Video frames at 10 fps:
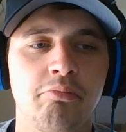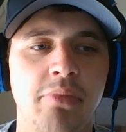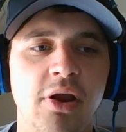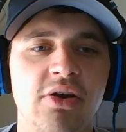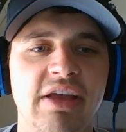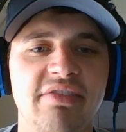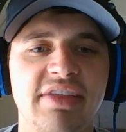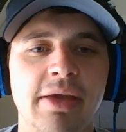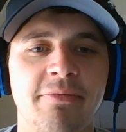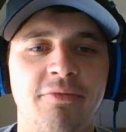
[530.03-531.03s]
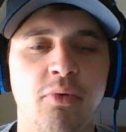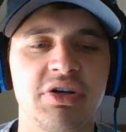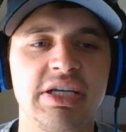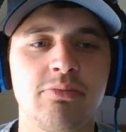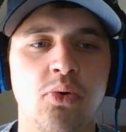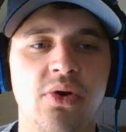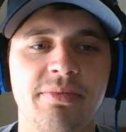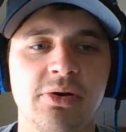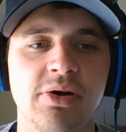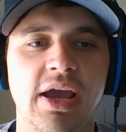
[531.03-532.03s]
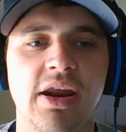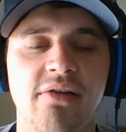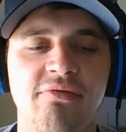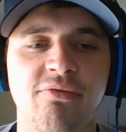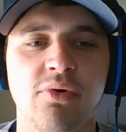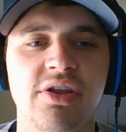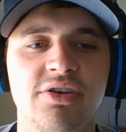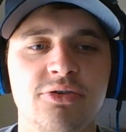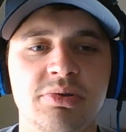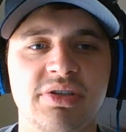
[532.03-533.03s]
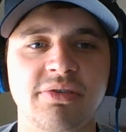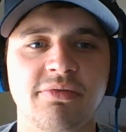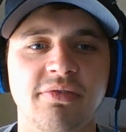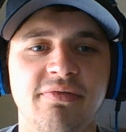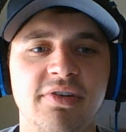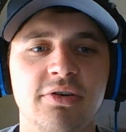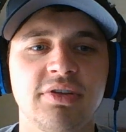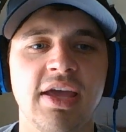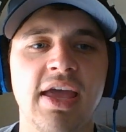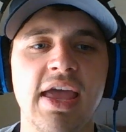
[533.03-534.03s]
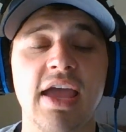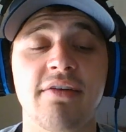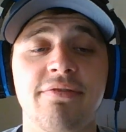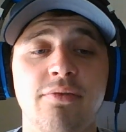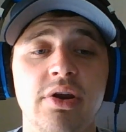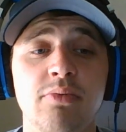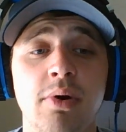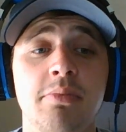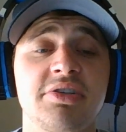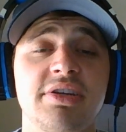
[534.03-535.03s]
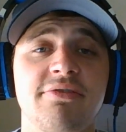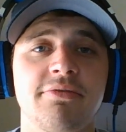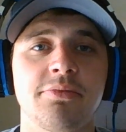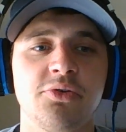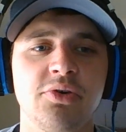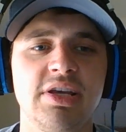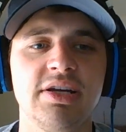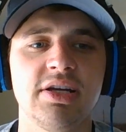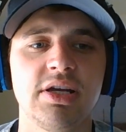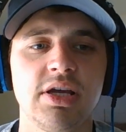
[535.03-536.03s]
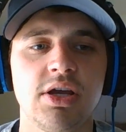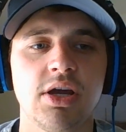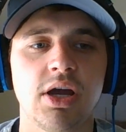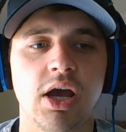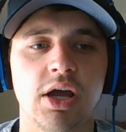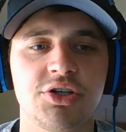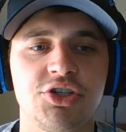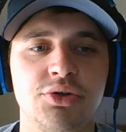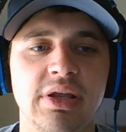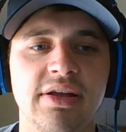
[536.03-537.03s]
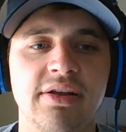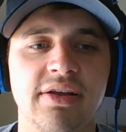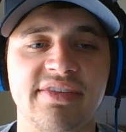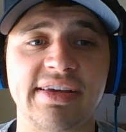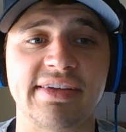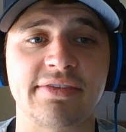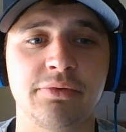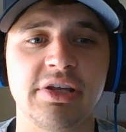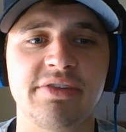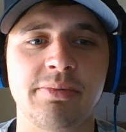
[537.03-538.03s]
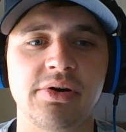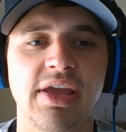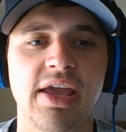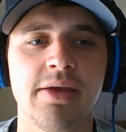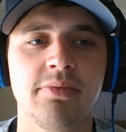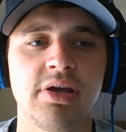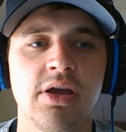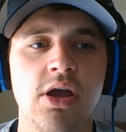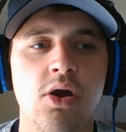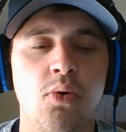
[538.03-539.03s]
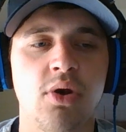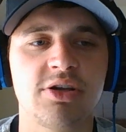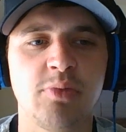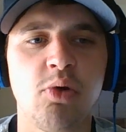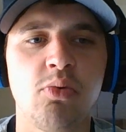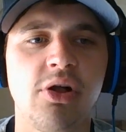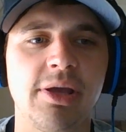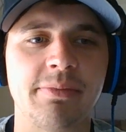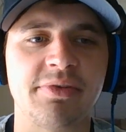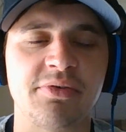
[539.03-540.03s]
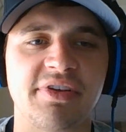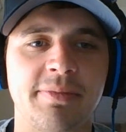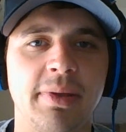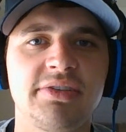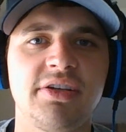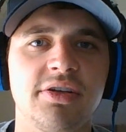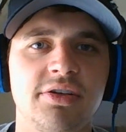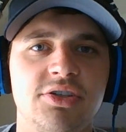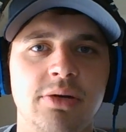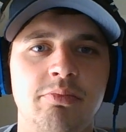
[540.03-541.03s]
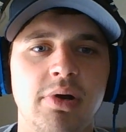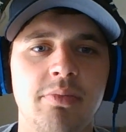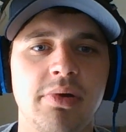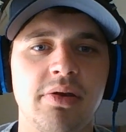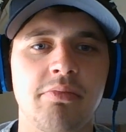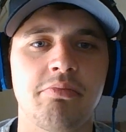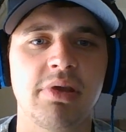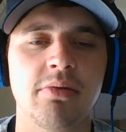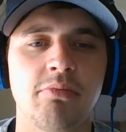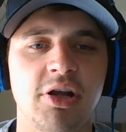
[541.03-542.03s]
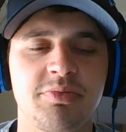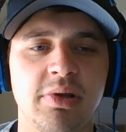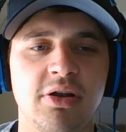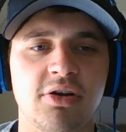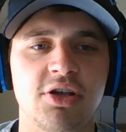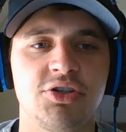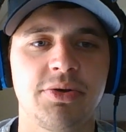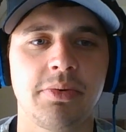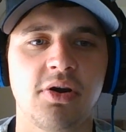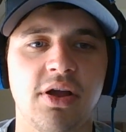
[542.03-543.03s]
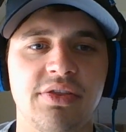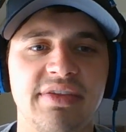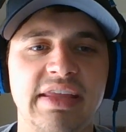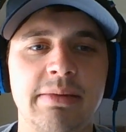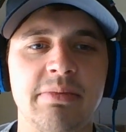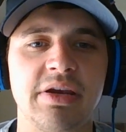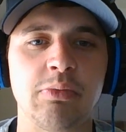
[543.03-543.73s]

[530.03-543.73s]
Baron Davis gave him 14 points per night on 42% from the field and 41% from three, shooting 6 threes per game. Whereas Mo Williams, who's expected to jump up and be a much bigger contributor on this team than he